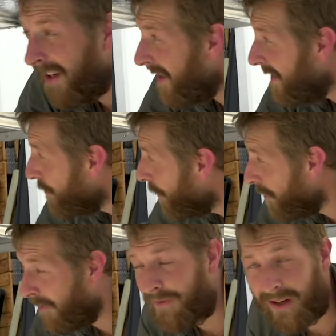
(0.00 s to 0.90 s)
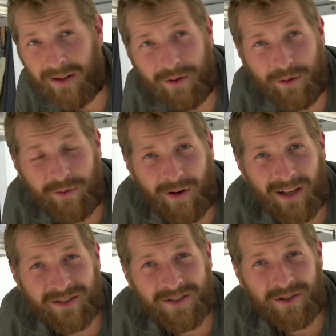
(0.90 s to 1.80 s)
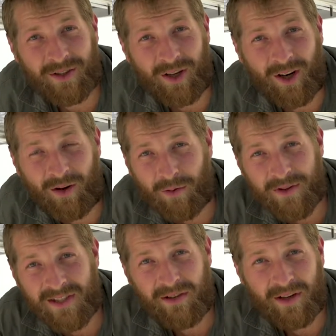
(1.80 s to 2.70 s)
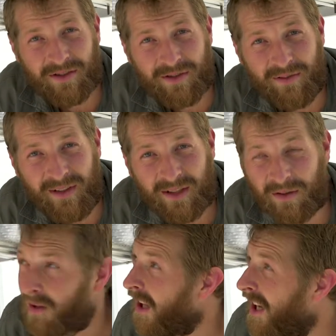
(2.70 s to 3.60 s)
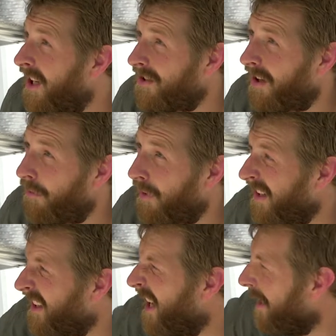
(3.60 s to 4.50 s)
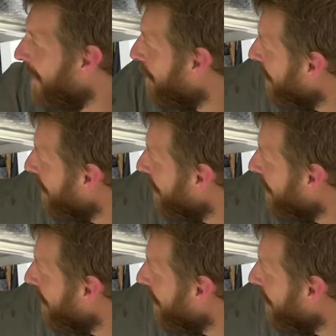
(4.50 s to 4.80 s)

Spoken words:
as what we fitted the roof rails to the car, or the Z rails to the vehicle. So we can line it up